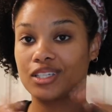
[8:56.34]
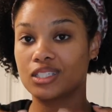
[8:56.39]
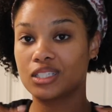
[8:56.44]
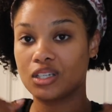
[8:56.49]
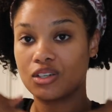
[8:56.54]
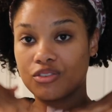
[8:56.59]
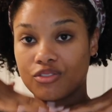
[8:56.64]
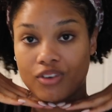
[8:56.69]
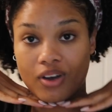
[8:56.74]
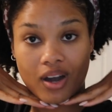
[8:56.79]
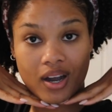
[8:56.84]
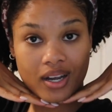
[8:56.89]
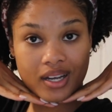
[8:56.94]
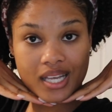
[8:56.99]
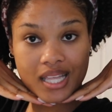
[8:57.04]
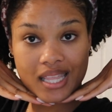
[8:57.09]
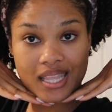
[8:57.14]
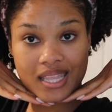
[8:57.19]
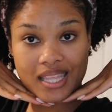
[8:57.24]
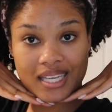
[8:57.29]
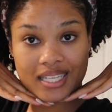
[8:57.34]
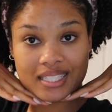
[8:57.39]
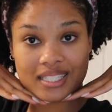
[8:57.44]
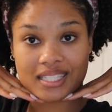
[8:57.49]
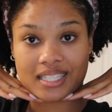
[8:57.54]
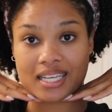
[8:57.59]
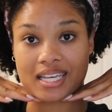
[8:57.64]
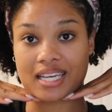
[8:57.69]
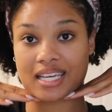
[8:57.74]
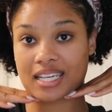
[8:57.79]
so far, this
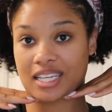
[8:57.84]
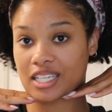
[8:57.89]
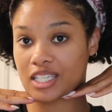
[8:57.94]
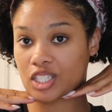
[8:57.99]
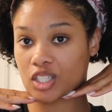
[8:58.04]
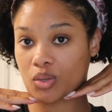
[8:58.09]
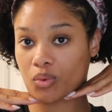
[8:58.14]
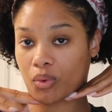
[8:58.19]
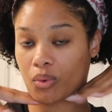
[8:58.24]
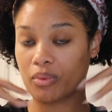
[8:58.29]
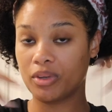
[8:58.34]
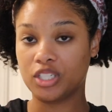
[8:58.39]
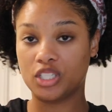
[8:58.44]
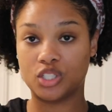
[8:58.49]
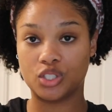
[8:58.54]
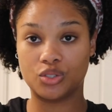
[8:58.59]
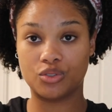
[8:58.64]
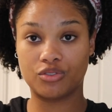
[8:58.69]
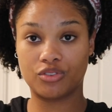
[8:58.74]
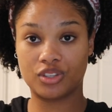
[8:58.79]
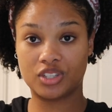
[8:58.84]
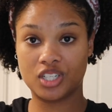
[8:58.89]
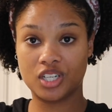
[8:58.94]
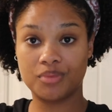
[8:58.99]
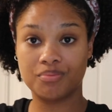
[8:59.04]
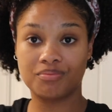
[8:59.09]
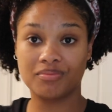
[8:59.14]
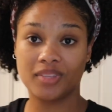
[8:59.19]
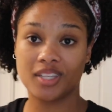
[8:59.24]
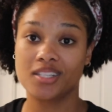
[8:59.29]
is what we do for the
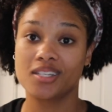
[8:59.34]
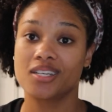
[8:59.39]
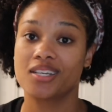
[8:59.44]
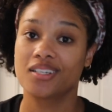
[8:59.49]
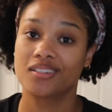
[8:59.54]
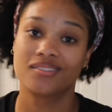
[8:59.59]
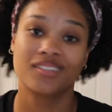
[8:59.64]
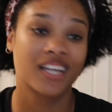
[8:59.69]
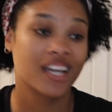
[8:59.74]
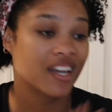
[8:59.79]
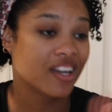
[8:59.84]
gym. That's it.